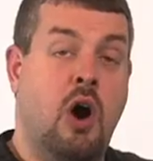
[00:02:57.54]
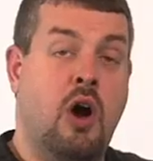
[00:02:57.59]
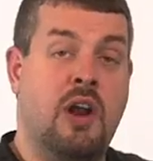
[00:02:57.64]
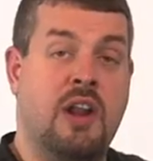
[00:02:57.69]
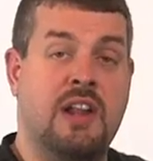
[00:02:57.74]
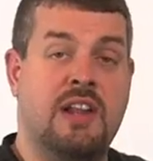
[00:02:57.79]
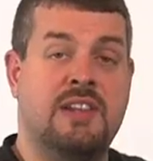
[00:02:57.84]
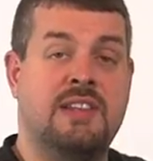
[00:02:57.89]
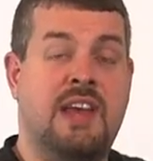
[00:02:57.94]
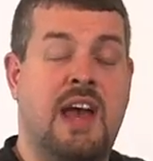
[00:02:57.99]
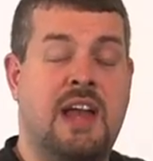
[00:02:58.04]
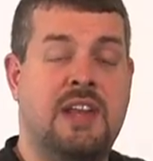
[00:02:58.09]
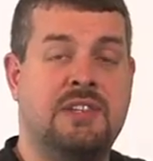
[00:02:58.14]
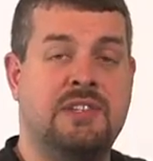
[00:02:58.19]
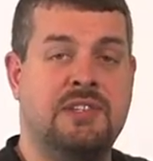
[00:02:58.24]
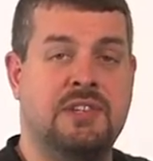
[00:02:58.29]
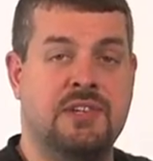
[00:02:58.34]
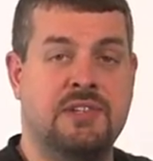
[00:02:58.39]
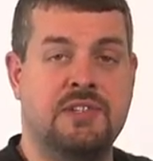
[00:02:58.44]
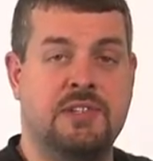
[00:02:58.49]
On an attached
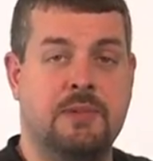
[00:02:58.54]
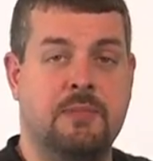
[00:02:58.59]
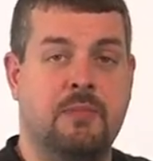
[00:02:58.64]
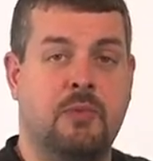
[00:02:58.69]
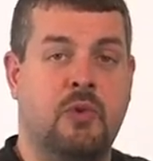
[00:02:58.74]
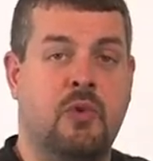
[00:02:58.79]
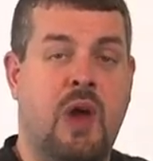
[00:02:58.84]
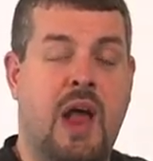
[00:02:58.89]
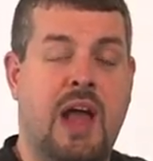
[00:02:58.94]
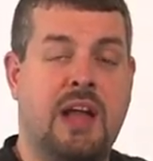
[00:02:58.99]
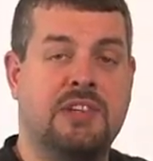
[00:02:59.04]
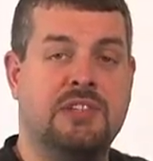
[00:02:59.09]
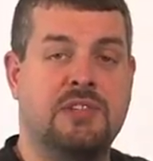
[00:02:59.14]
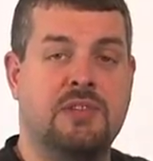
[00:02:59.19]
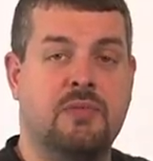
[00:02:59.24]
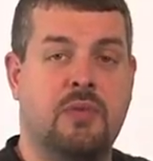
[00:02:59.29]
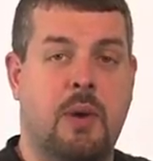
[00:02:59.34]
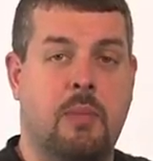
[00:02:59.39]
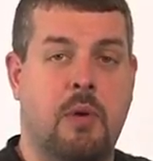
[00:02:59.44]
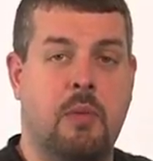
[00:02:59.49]
system, cracks
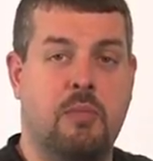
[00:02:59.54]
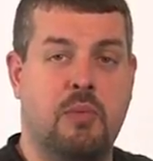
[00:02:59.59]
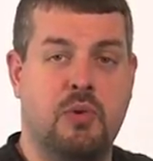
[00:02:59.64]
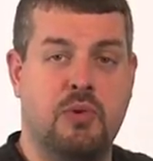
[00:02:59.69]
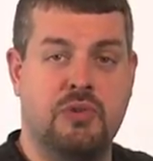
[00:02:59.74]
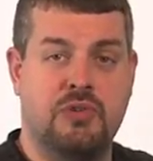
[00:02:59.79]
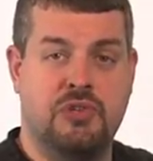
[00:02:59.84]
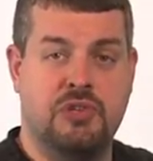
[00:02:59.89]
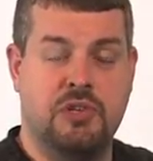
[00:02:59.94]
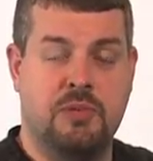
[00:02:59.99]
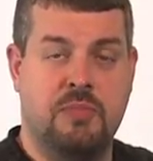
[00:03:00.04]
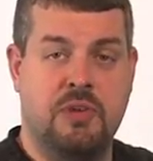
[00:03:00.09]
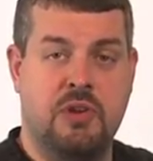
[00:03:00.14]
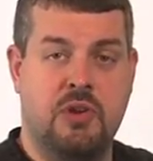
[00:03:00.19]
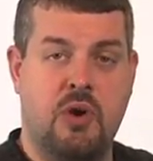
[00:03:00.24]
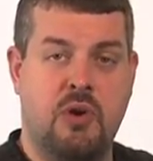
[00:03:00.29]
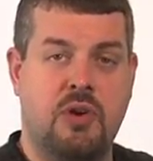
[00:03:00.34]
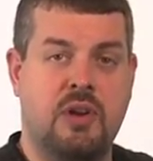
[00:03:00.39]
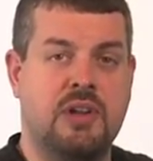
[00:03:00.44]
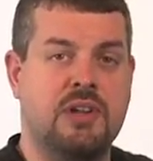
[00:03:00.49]
in rubber boots should be
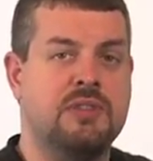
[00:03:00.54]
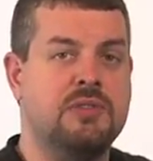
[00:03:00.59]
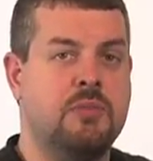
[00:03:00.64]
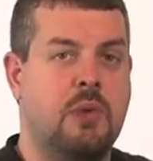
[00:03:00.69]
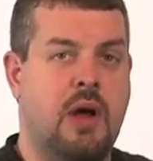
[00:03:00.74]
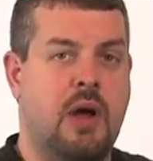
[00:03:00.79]
noted as